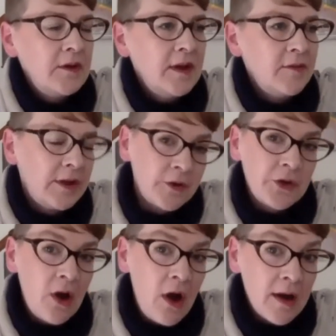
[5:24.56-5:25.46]
give a little
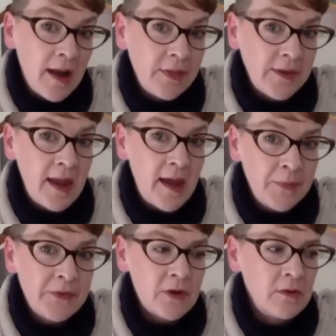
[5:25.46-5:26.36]
talk at the
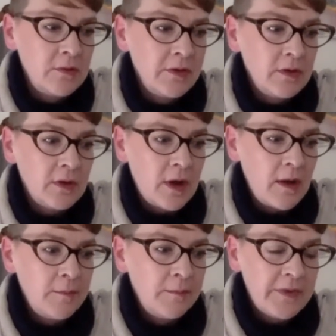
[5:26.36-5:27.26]
capstone
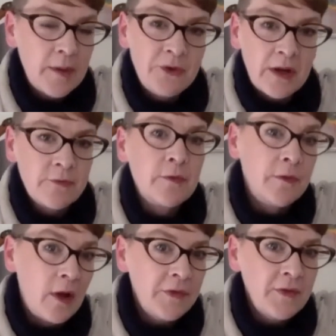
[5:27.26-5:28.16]
subject for
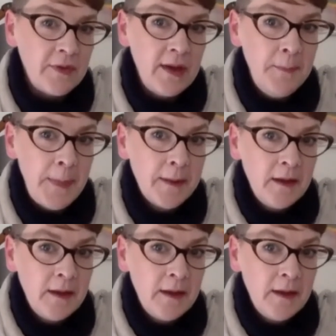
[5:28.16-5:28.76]
philosophy.